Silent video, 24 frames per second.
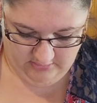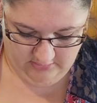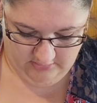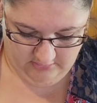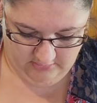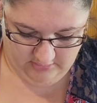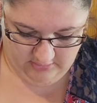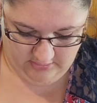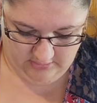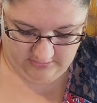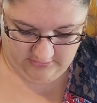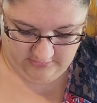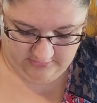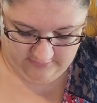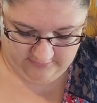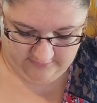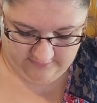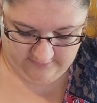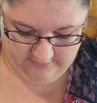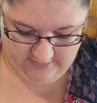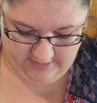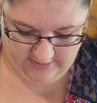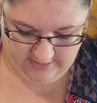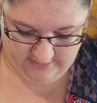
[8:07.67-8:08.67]
going to
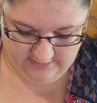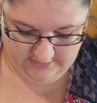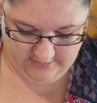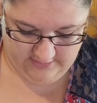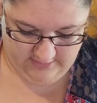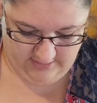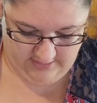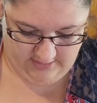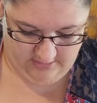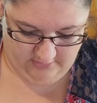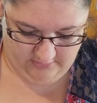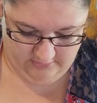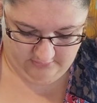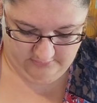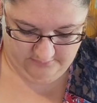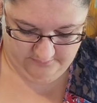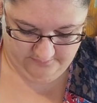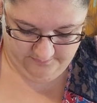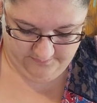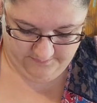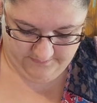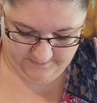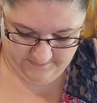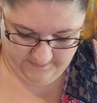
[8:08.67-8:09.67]
stay down.
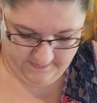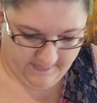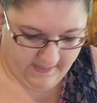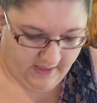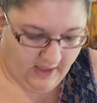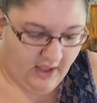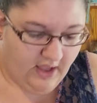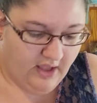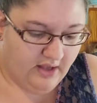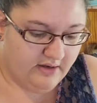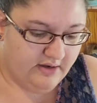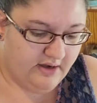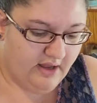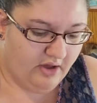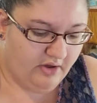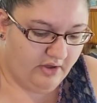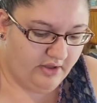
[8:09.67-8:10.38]
Now,